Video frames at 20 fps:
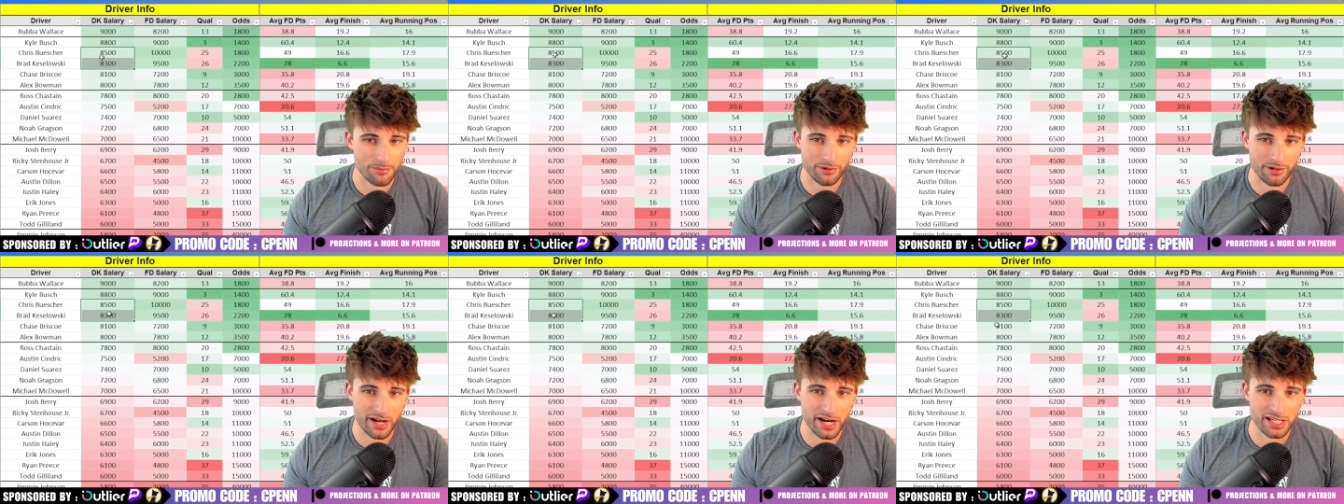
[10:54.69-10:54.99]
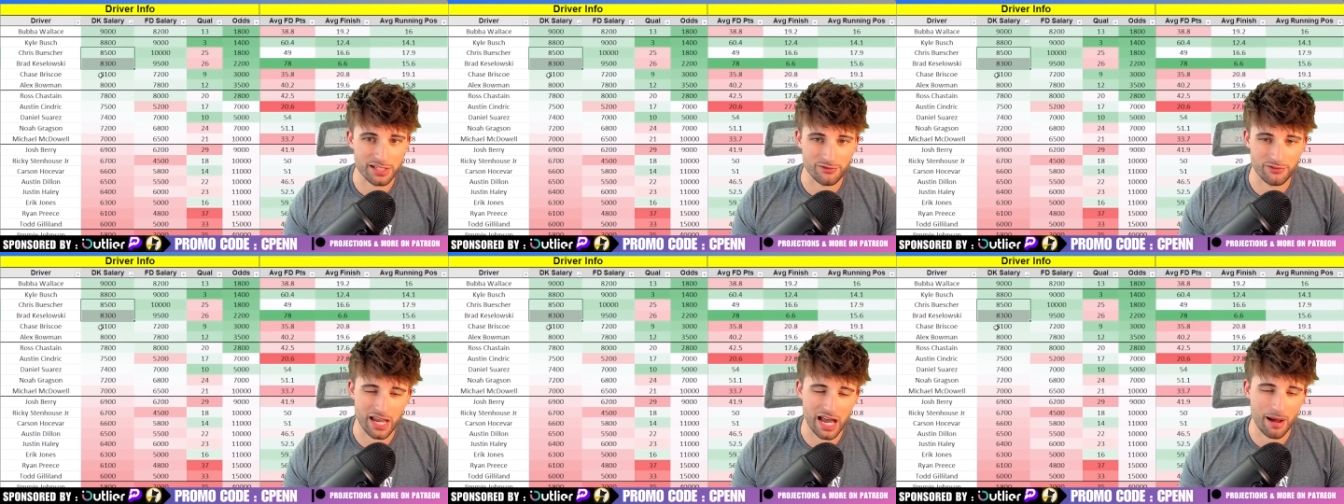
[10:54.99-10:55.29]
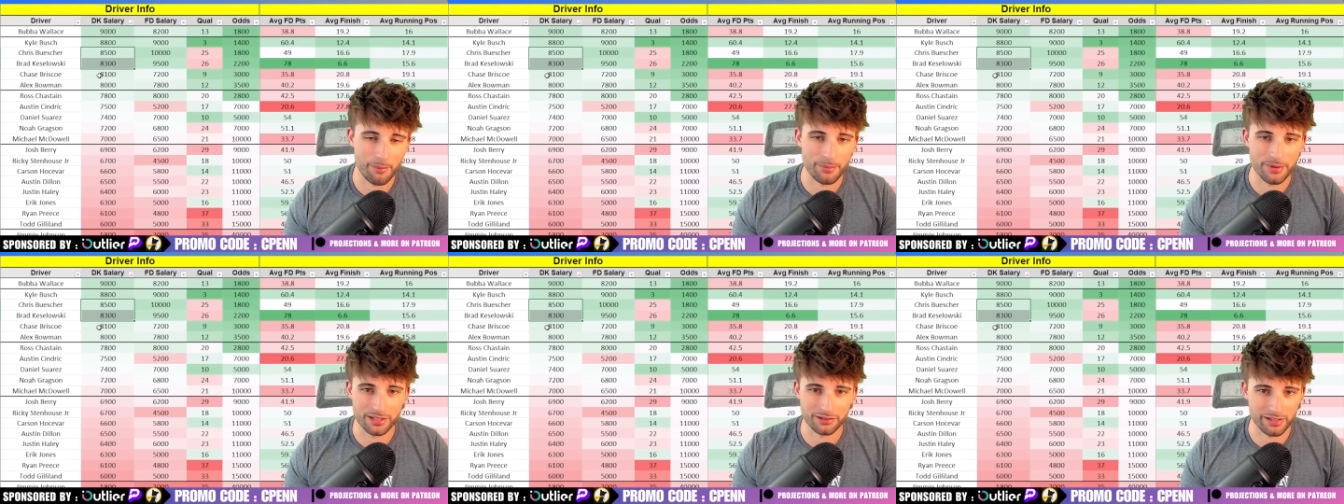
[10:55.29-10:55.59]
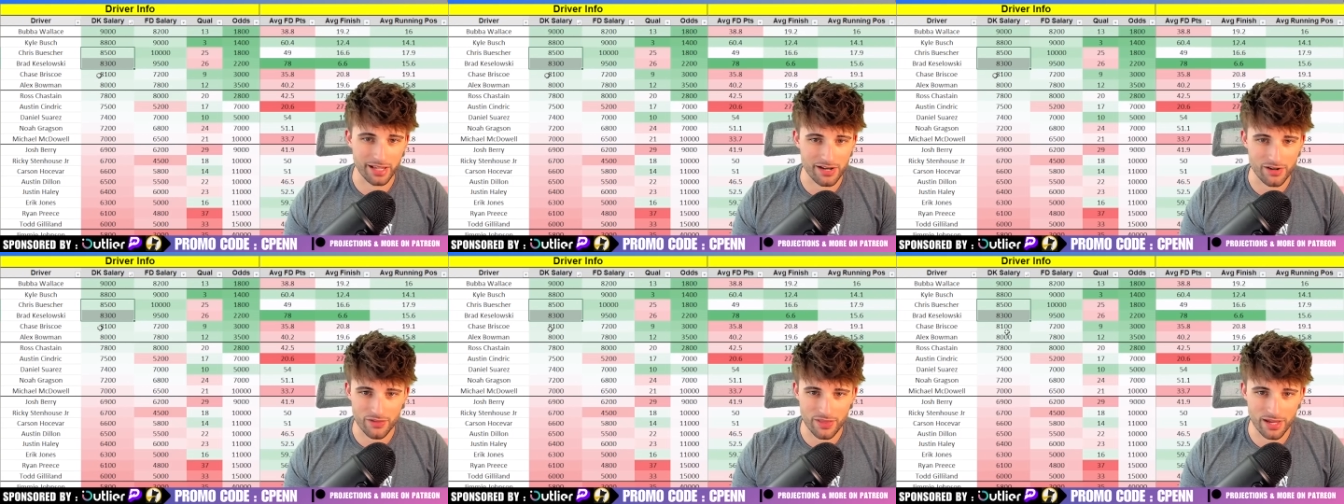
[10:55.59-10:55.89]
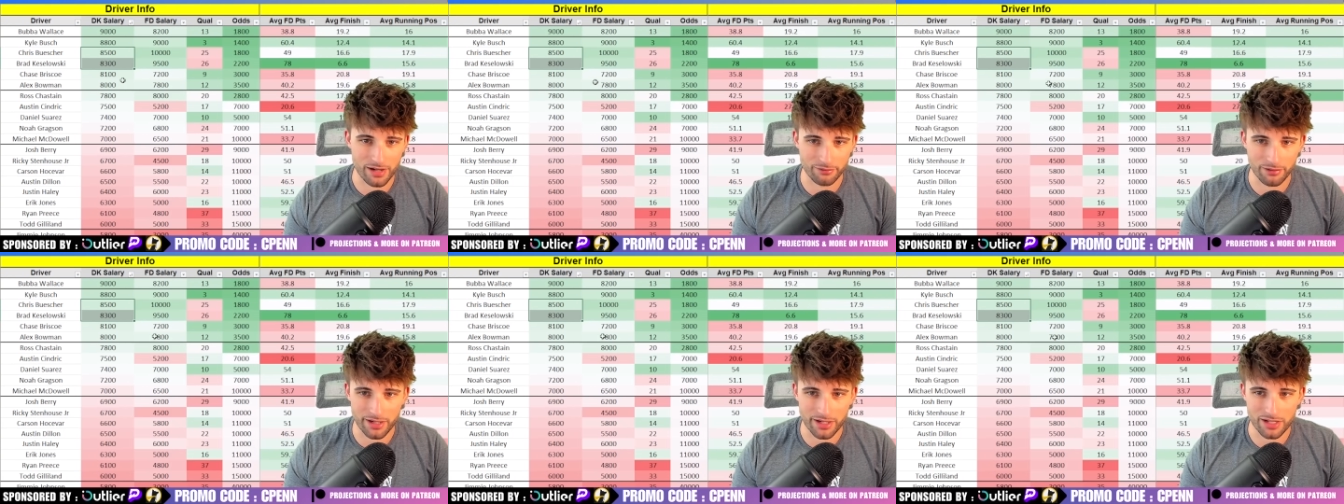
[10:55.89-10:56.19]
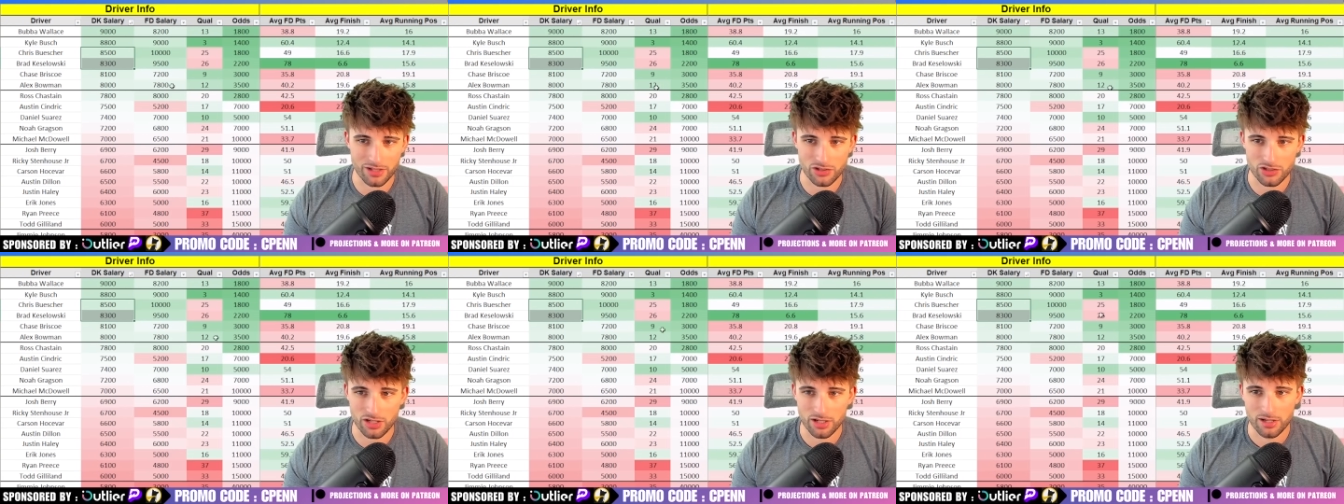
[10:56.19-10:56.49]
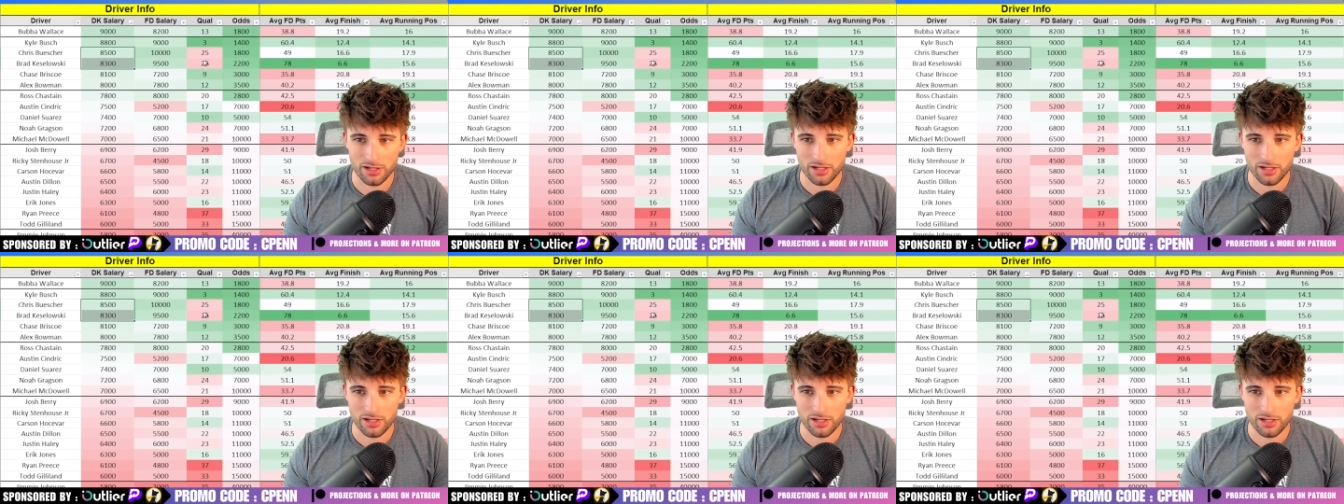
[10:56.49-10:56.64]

plays if you happen to land in that range.